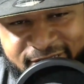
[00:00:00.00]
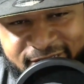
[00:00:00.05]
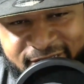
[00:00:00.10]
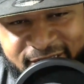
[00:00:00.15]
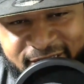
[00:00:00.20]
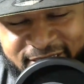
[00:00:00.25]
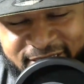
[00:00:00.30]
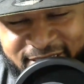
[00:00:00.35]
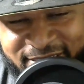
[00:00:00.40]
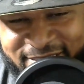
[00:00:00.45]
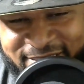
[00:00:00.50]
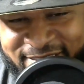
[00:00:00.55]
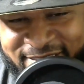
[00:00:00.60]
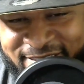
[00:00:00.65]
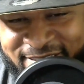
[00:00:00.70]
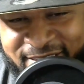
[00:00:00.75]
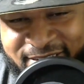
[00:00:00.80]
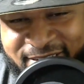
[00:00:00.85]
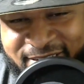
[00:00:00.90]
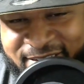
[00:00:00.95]
Is it
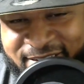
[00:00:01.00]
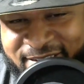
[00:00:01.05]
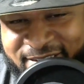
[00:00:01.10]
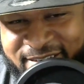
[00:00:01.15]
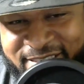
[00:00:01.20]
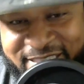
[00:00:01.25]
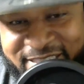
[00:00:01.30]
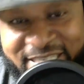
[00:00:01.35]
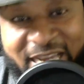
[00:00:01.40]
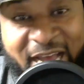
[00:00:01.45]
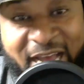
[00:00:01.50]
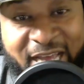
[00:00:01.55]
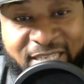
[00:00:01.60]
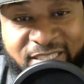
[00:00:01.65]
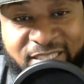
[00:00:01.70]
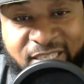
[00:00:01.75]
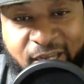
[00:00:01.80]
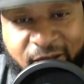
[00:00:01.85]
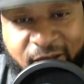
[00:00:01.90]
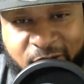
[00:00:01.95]
Shy
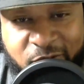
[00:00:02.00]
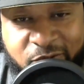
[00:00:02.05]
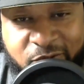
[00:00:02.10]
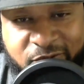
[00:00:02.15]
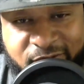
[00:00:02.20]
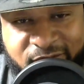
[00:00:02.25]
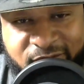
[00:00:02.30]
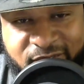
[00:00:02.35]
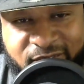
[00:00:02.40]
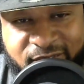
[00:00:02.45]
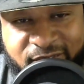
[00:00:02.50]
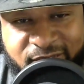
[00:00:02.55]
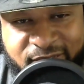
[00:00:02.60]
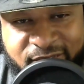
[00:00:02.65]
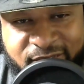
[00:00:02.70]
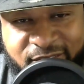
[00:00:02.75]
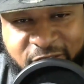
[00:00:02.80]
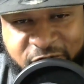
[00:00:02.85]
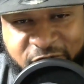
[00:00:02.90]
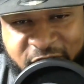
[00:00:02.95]
Tuttle?
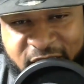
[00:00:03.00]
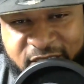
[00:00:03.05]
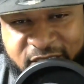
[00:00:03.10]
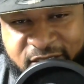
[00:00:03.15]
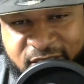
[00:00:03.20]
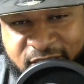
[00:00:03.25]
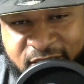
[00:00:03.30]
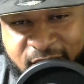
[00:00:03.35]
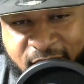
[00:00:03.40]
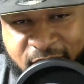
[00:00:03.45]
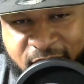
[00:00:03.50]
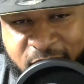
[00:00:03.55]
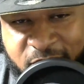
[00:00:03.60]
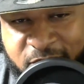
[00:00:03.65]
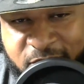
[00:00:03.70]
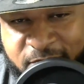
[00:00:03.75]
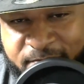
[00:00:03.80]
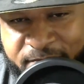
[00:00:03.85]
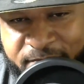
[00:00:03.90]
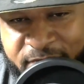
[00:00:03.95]
Sylvester
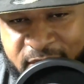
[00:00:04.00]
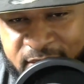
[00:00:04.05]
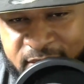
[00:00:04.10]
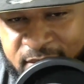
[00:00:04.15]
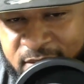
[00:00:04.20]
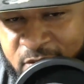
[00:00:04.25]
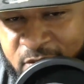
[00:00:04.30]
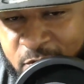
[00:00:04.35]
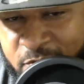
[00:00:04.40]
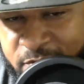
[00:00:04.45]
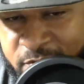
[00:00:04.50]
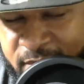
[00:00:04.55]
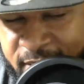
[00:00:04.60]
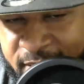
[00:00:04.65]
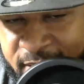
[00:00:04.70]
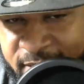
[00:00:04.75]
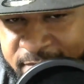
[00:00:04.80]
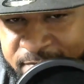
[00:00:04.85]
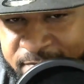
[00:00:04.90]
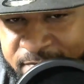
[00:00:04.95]
Tuttle is his whole
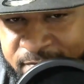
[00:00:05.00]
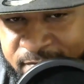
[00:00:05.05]
name.